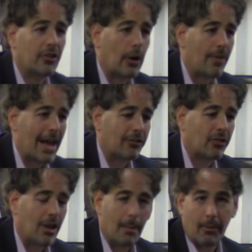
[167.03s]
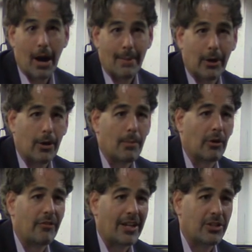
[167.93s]
So that's the primary
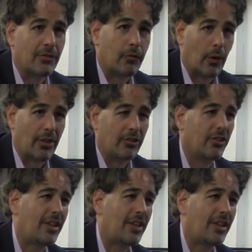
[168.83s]
motivation for this.